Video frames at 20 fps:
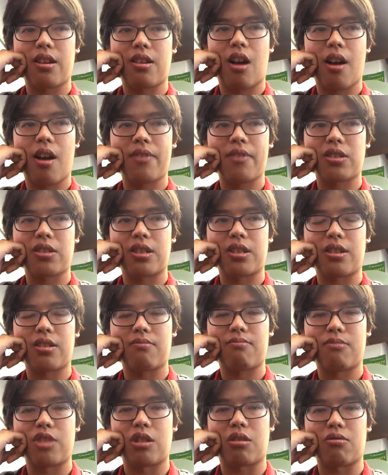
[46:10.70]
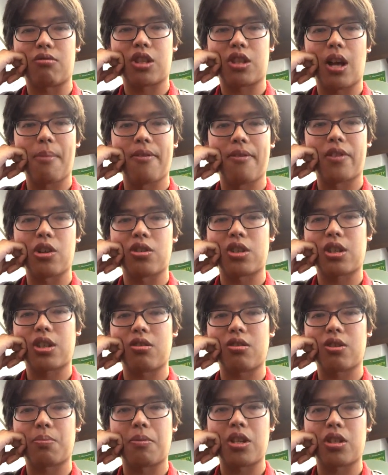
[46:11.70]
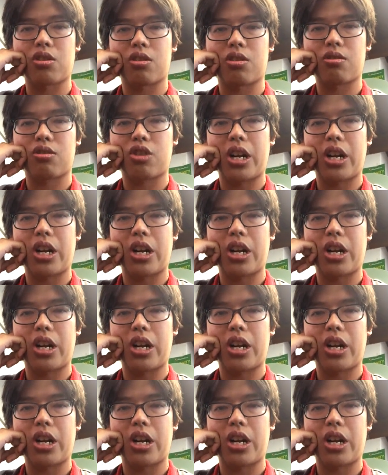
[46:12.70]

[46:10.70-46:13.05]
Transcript: they obviously some of those skills must